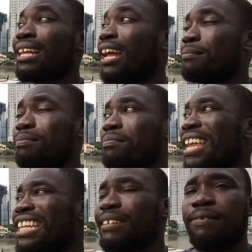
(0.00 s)
I'm
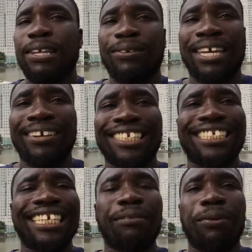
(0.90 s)
making this video here in
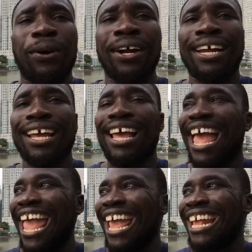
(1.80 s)
Singapore,
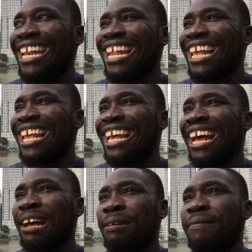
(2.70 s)
and
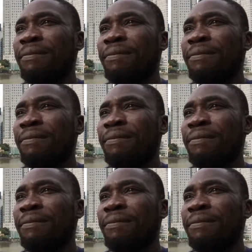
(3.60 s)
my